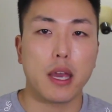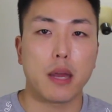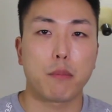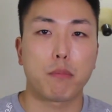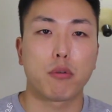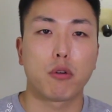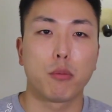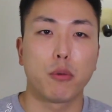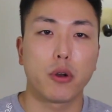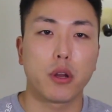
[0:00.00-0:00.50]

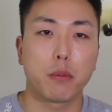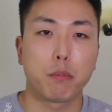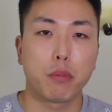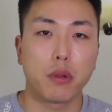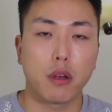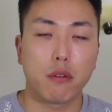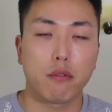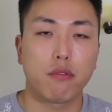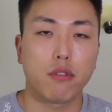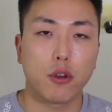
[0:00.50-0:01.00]
and promoting
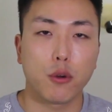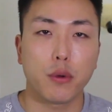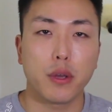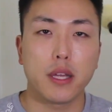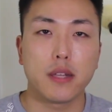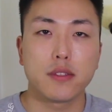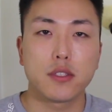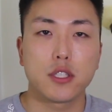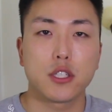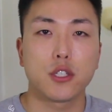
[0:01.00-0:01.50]
blood flow
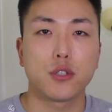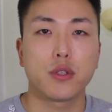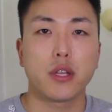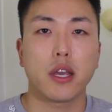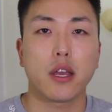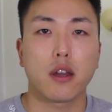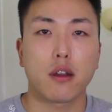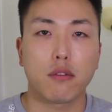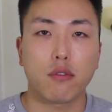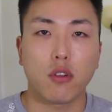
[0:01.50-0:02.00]
into
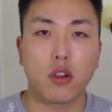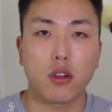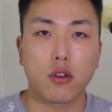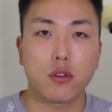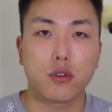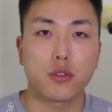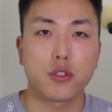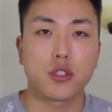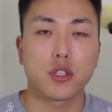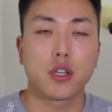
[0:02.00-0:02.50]
the hair
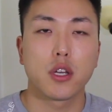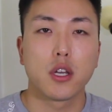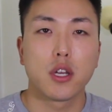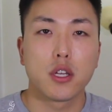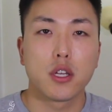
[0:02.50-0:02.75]
follicles,